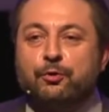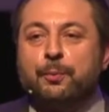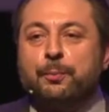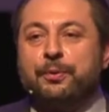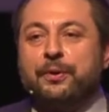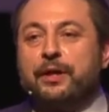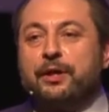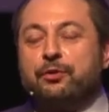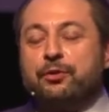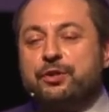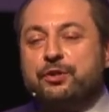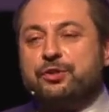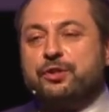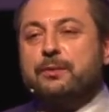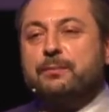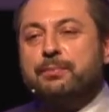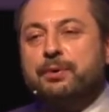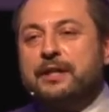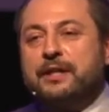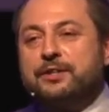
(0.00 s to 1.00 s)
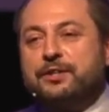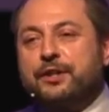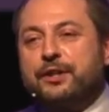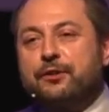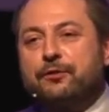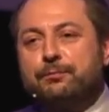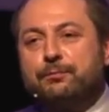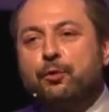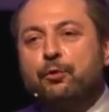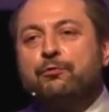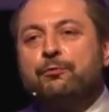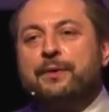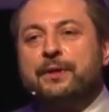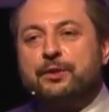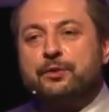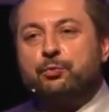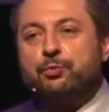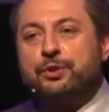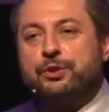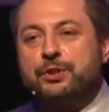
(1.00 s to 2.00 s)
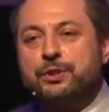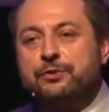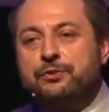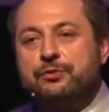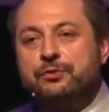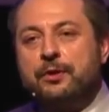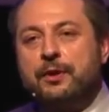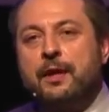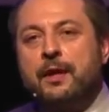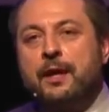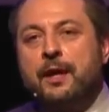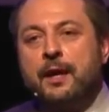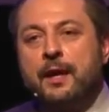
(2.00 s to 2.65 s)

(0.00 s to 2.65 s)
European Christian Political Movement, which is